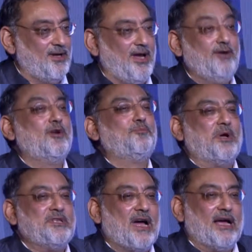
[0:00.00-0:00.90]
Even in
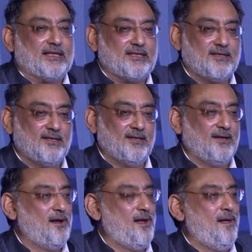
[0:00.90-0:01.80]
panchayats,
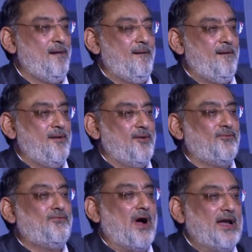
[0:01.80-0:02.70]

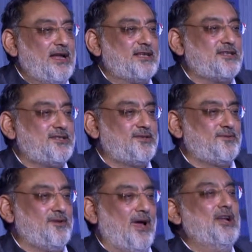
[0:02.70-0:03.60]
finest
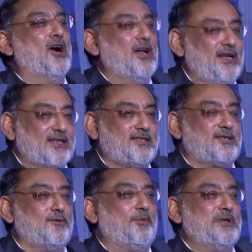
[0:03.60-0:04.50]
and earliest
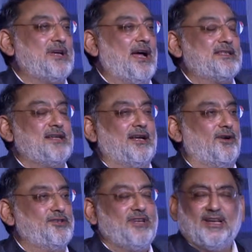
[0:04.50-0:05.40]
system of panchayats done out
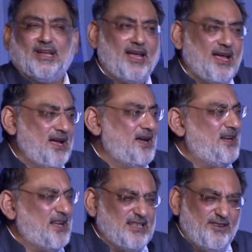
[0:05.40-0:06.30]
of JNK
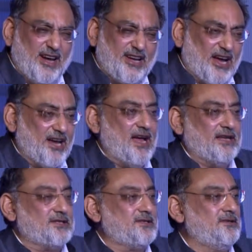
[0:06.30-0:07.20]
doesn't even get
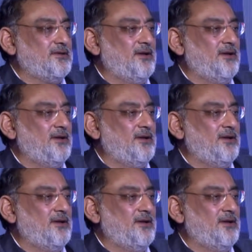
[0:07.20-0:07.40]
recognized.